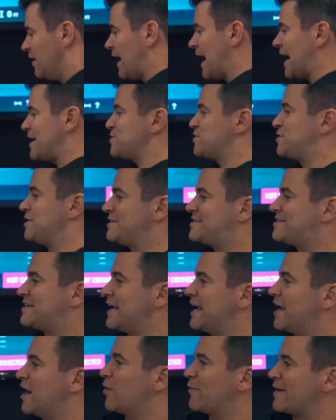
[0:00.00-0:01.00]
As you can see
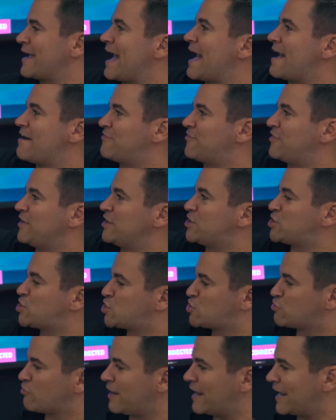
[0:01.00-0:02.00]
here, we have the
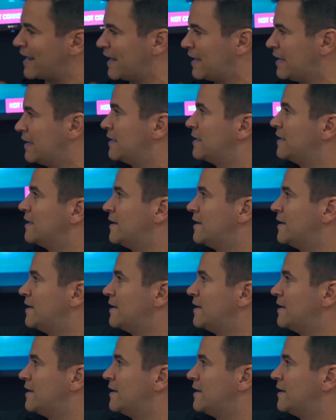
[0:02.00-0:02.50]
string